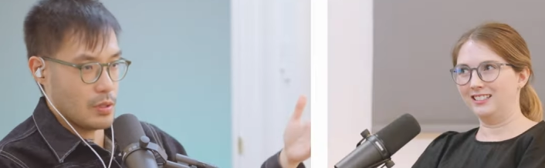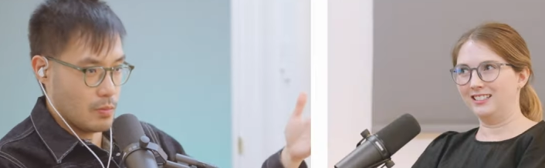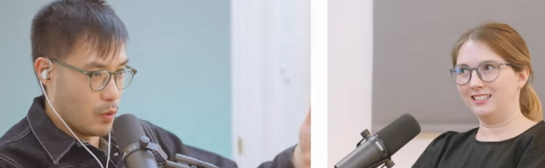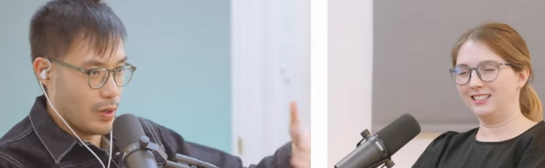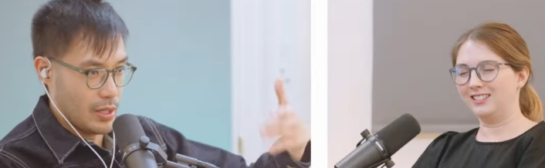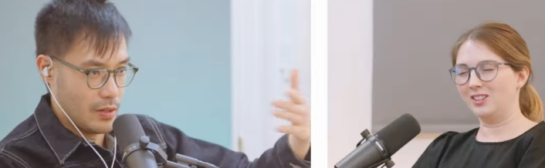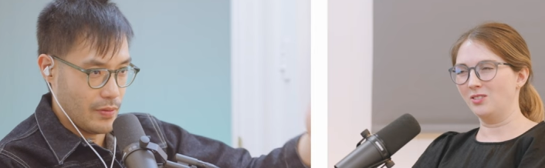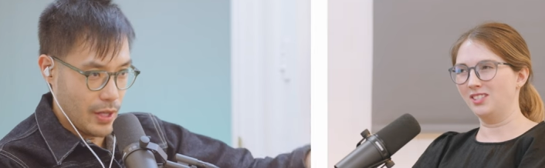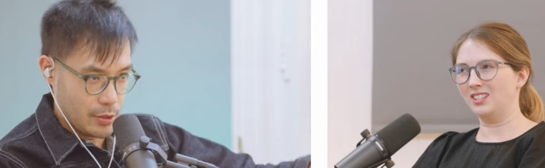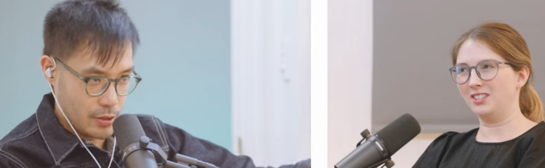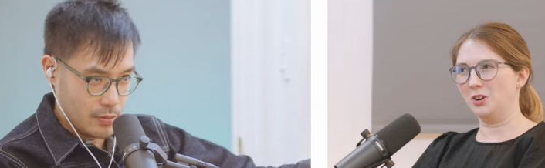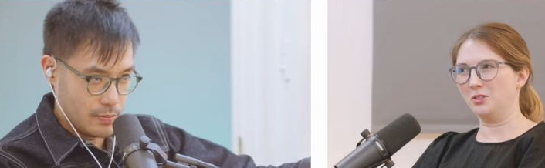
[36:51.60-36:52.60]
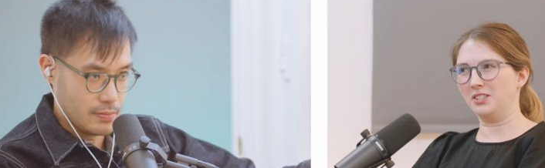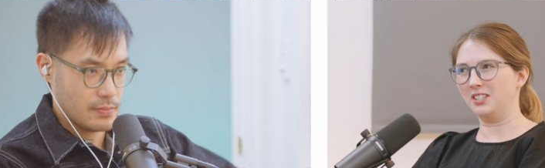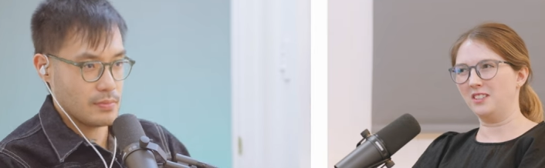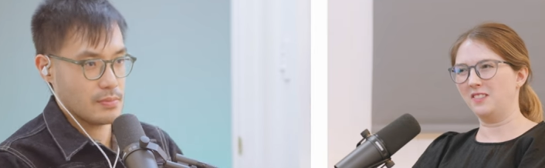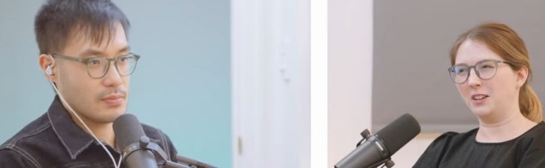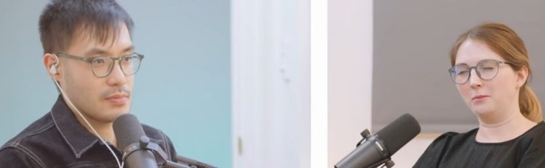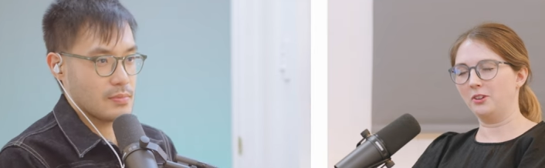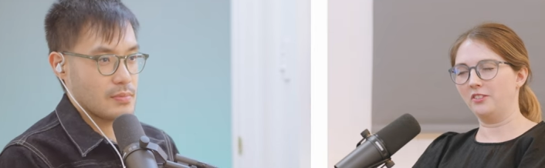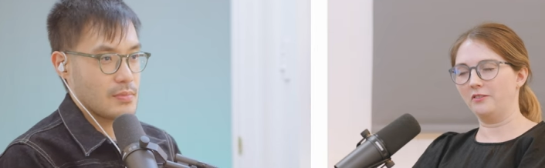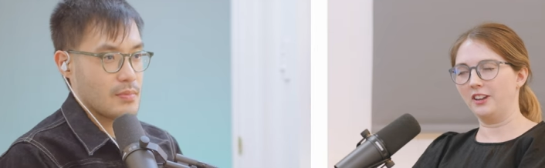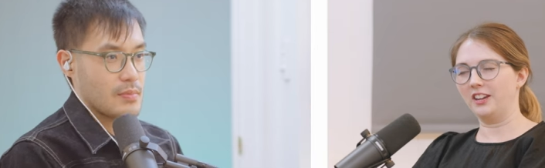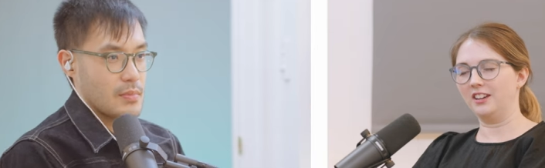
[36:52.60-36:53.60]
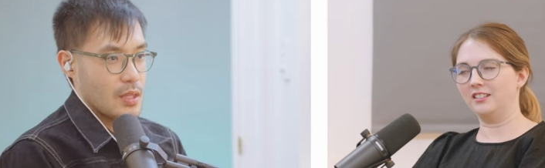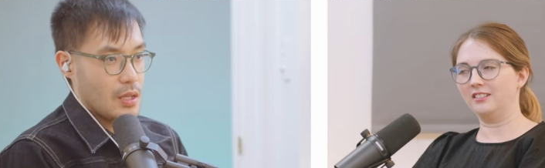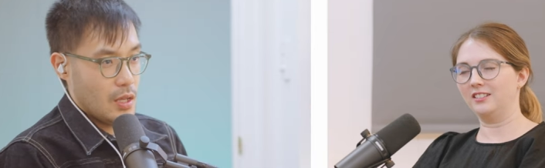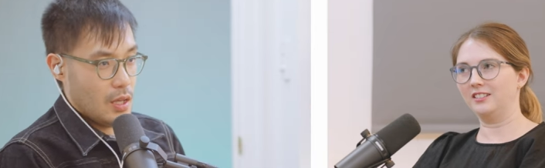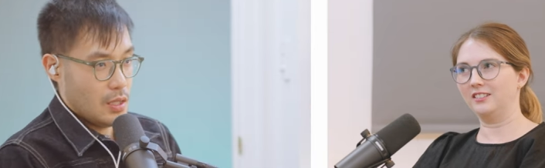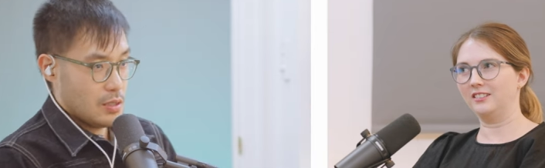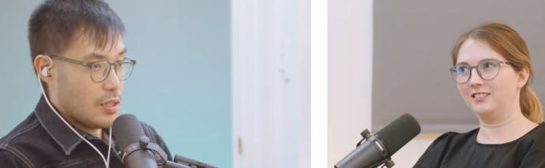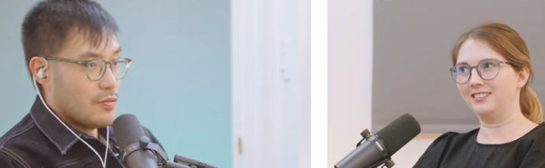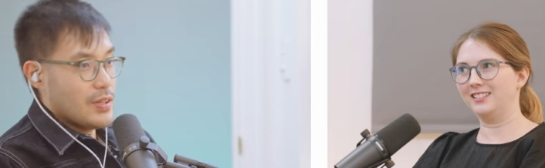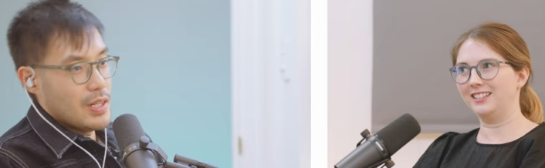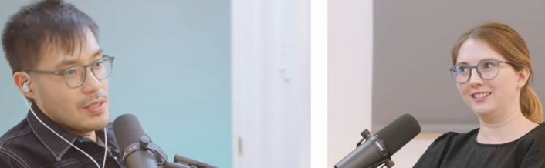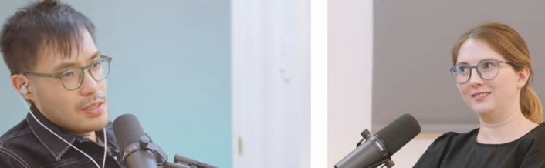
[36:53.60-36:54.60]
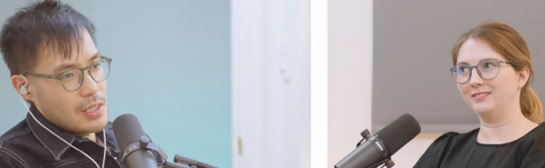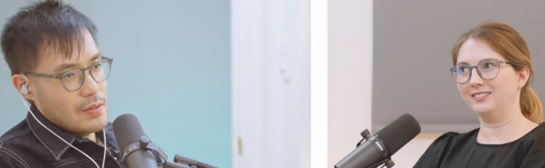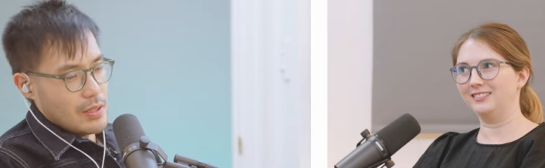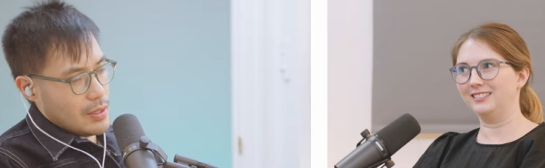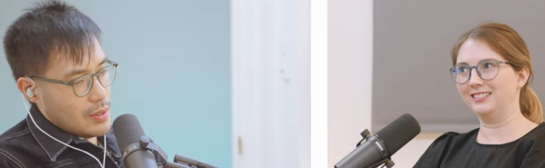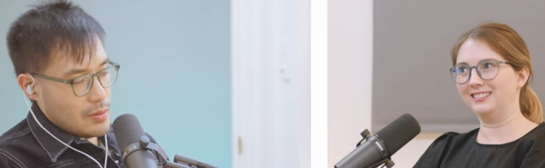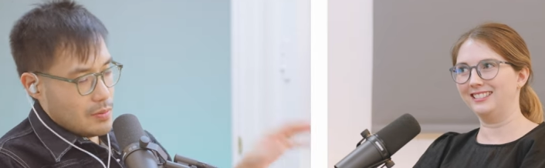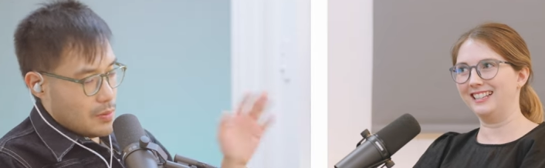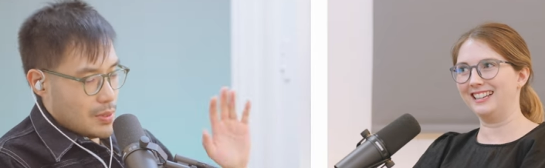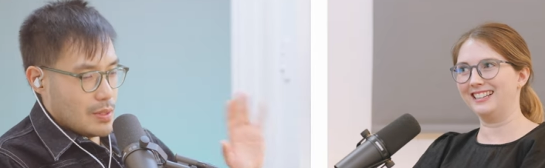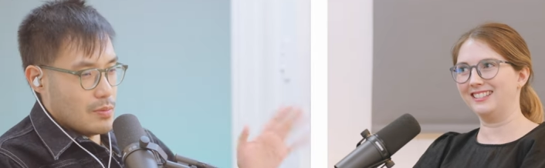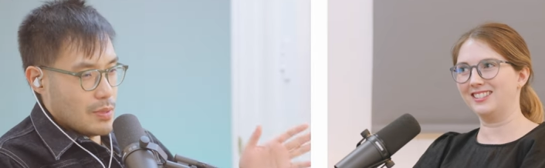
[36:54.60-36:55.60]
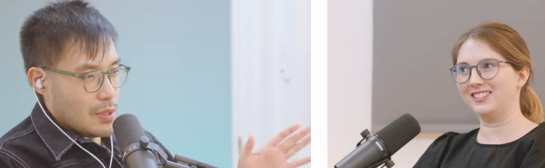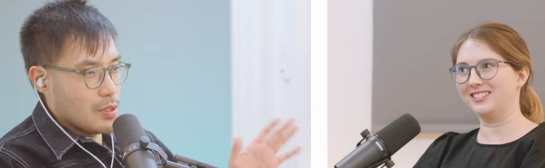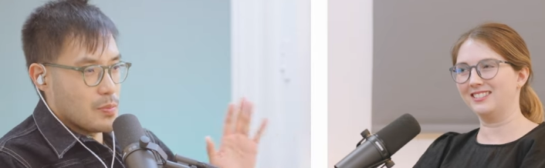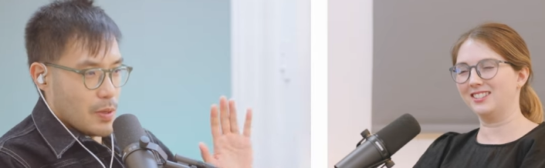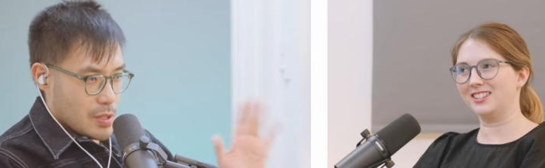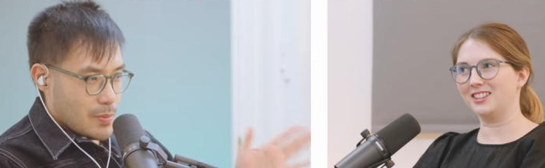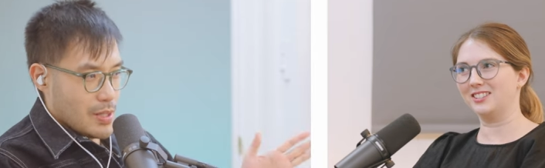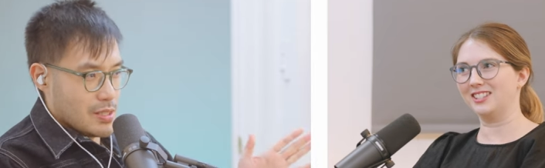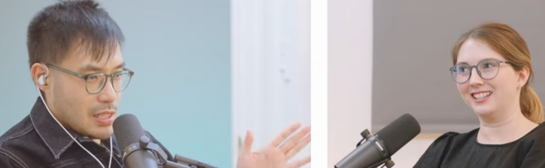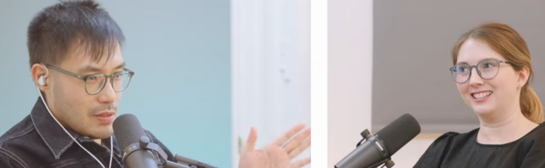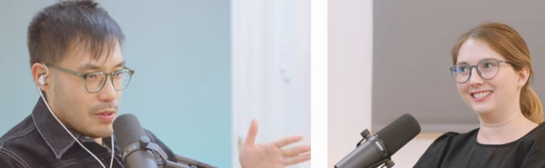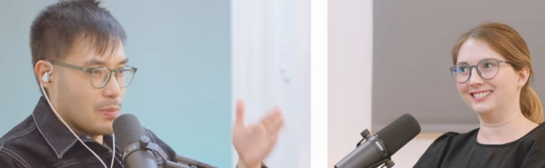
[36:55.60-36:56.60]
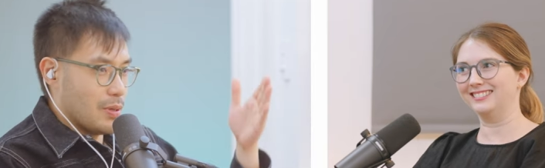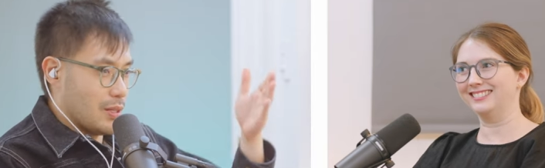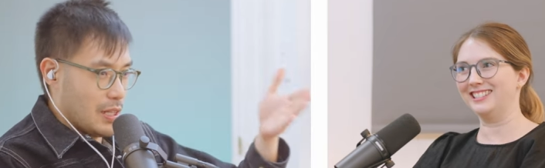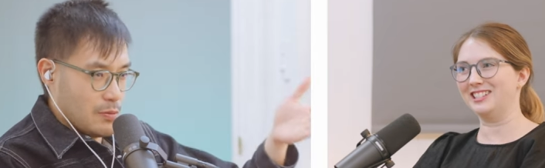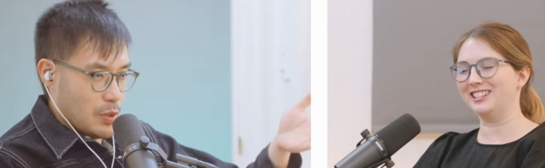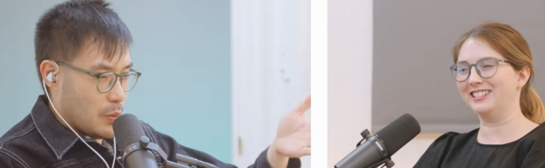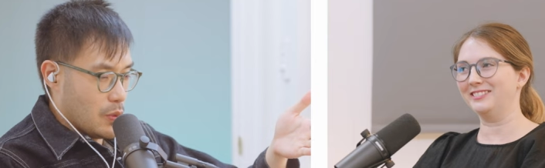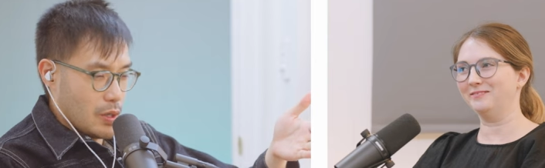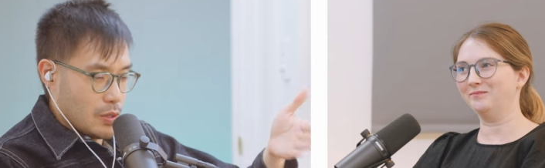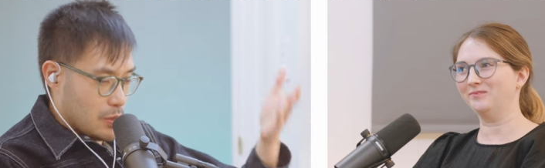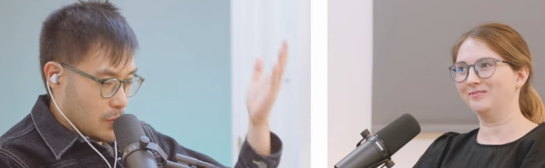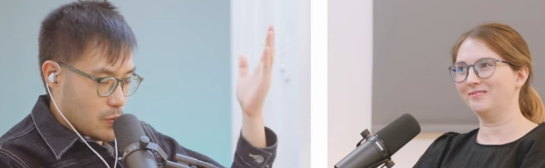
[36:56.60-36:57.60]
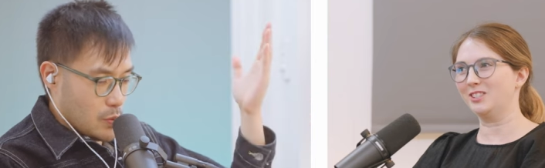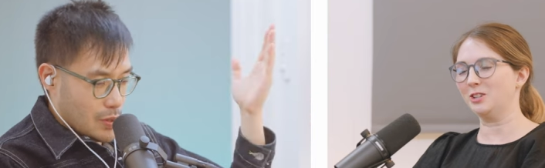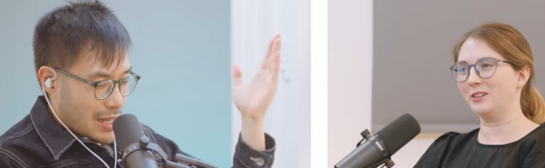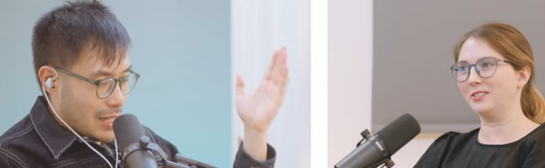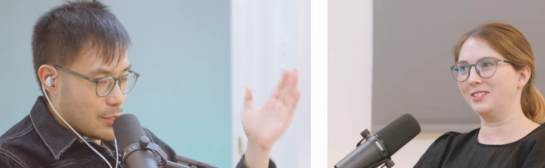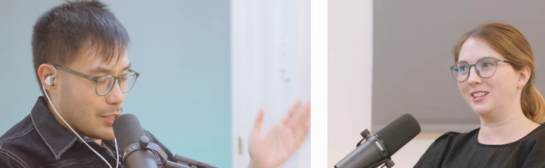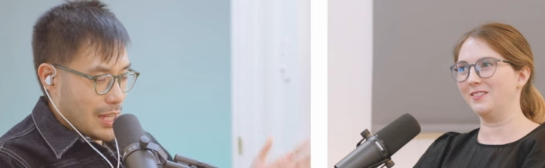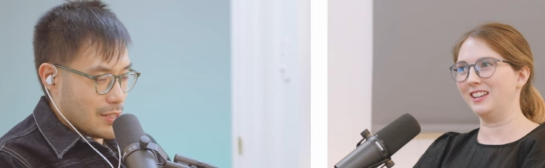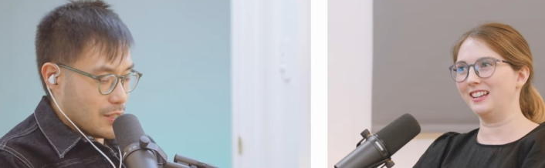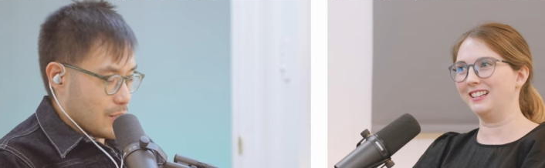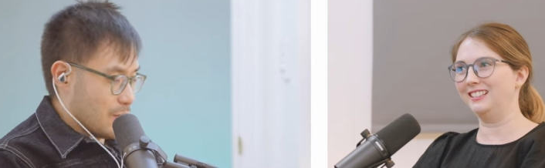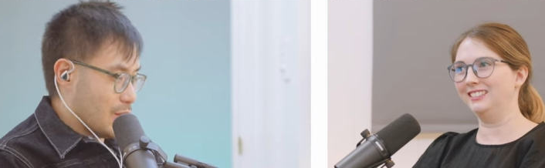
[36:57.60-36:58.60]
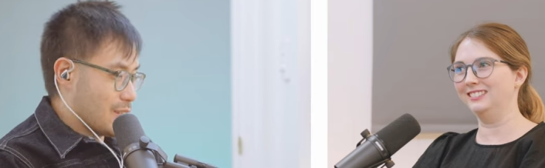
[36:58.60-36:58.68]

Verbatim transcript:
Speaker 1: on more innovation. It's not
Speaker 2: stevia, I'm not a fan.
Speaker 1: Not a fan yeah. of stevia. Yeah, we're, we're not sponsored disgusting. by stevia, but no. if we were, you just ruin any stevia. chances of